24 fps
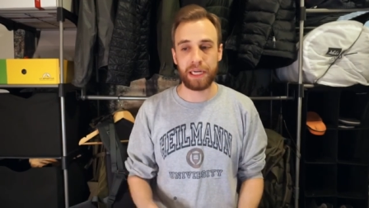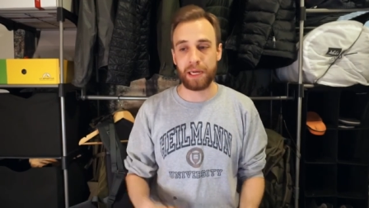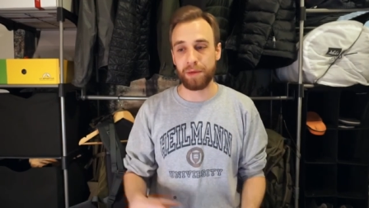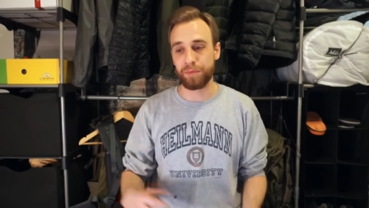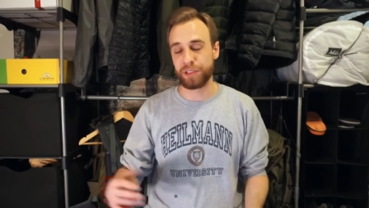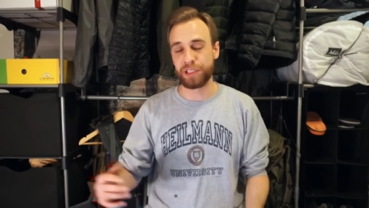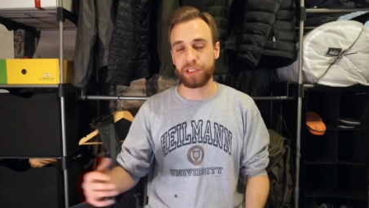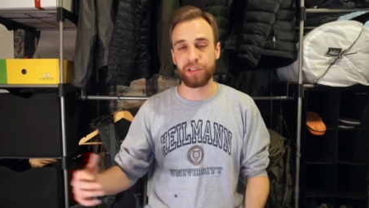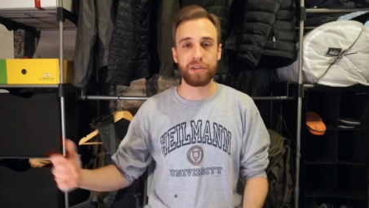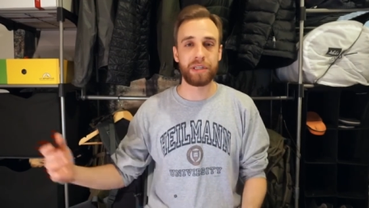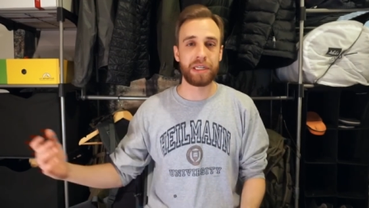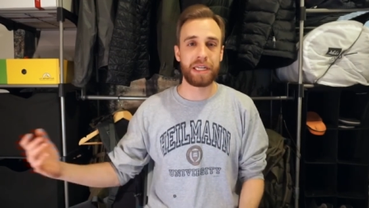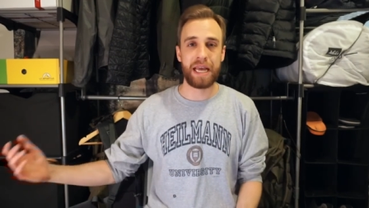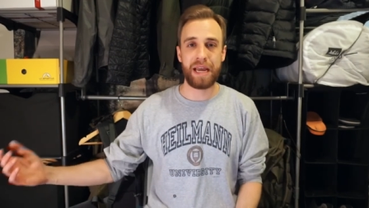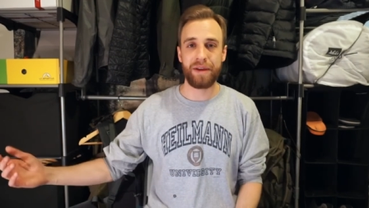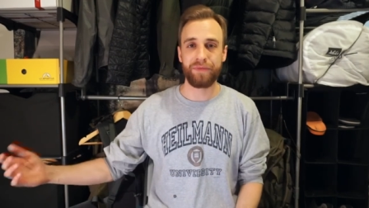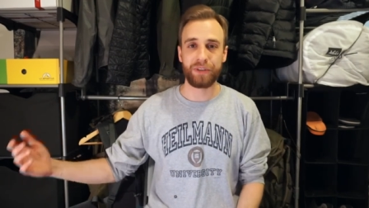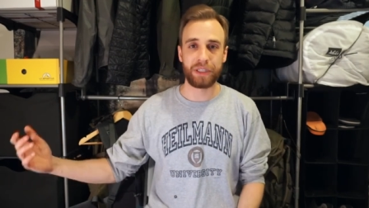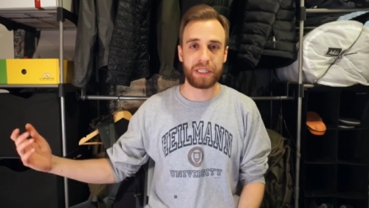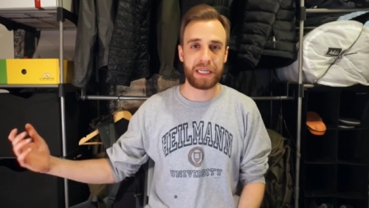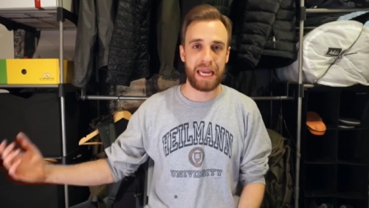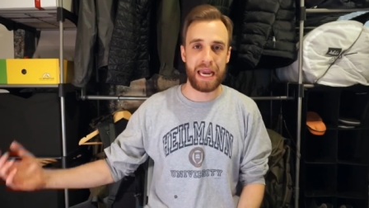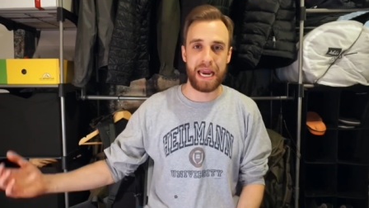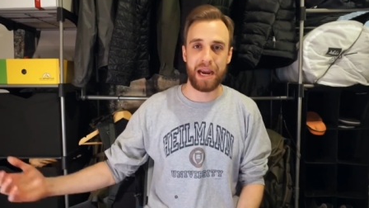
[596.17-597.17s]
I'm still going to have
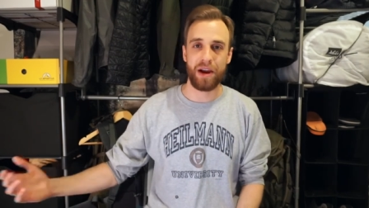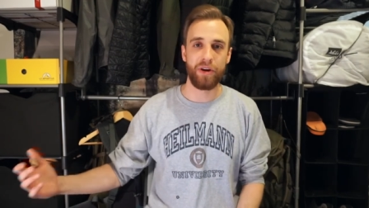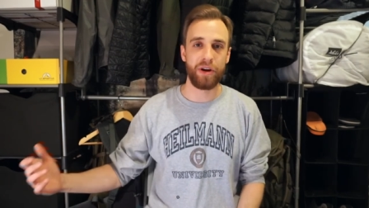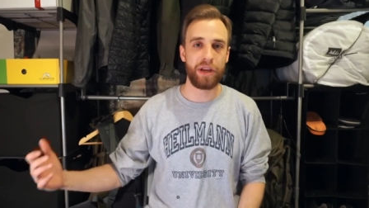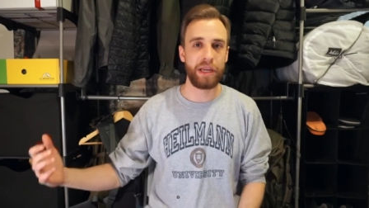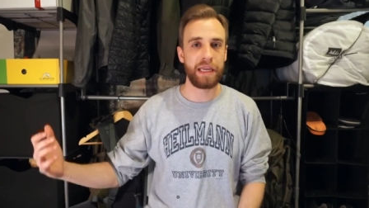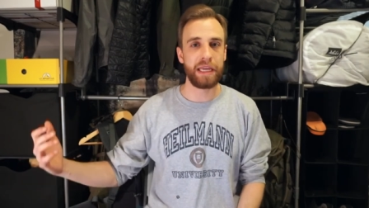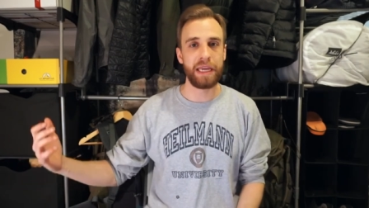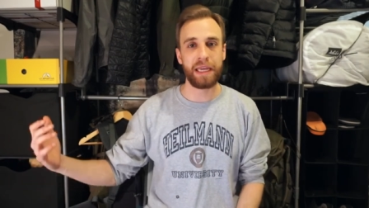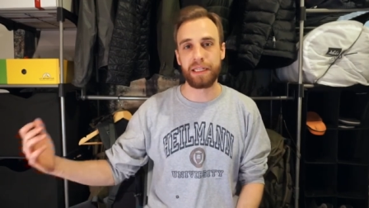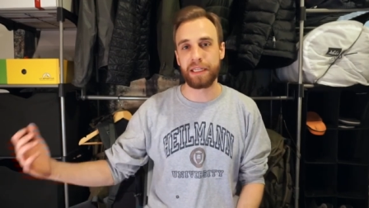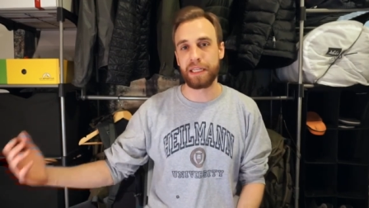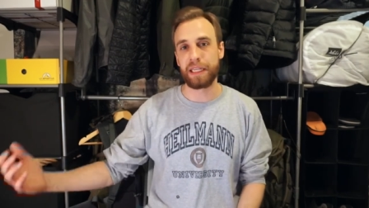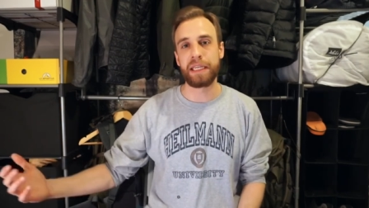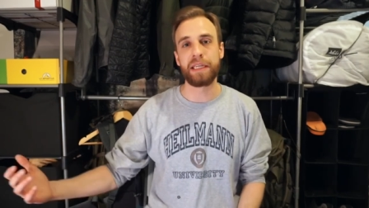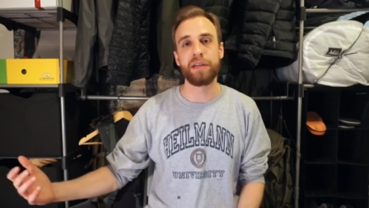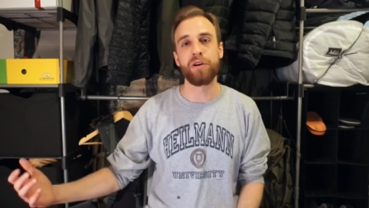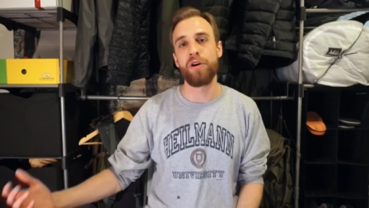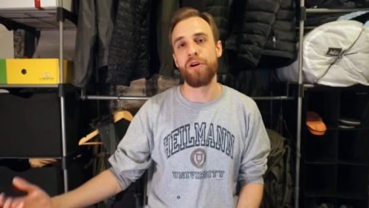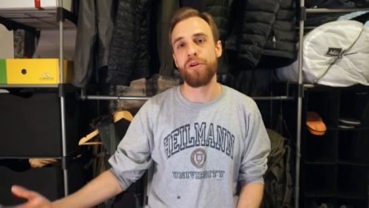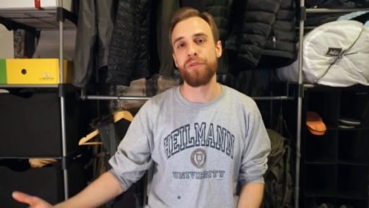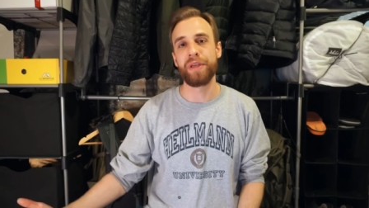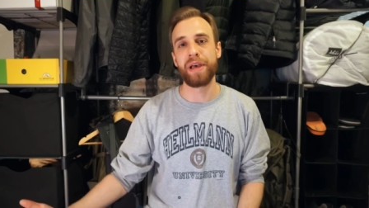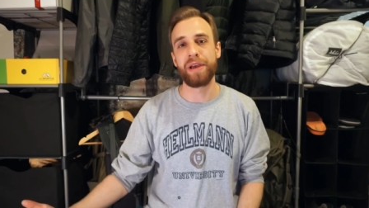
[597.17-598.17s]
to carry and eat
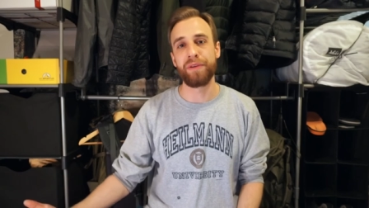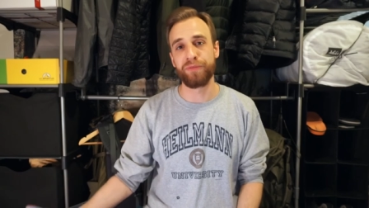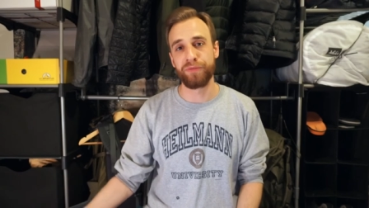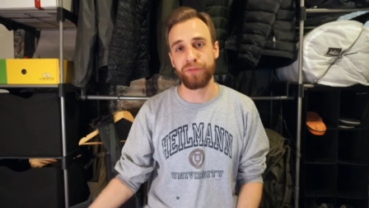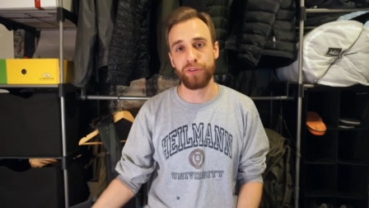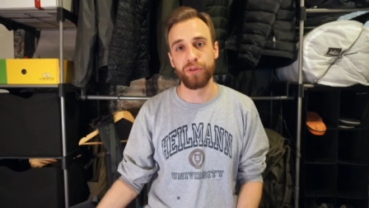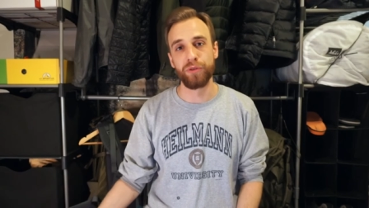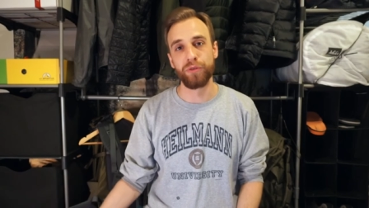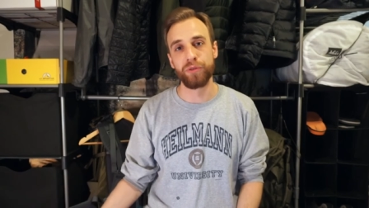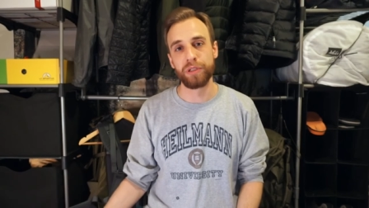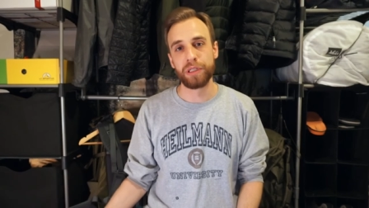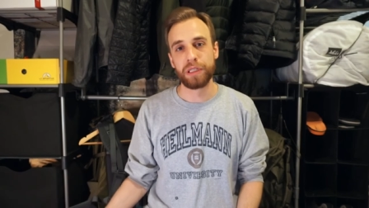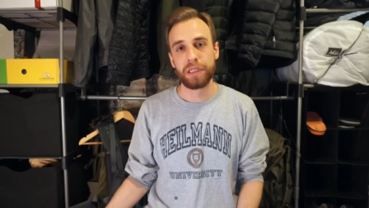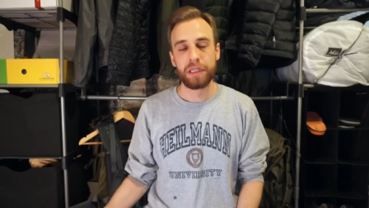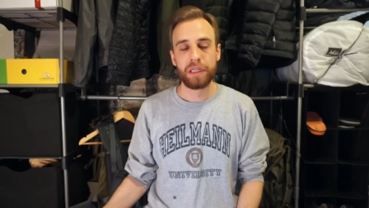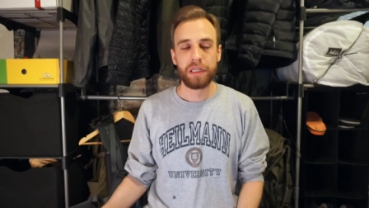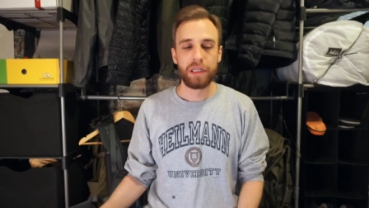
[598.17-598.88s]
all that food.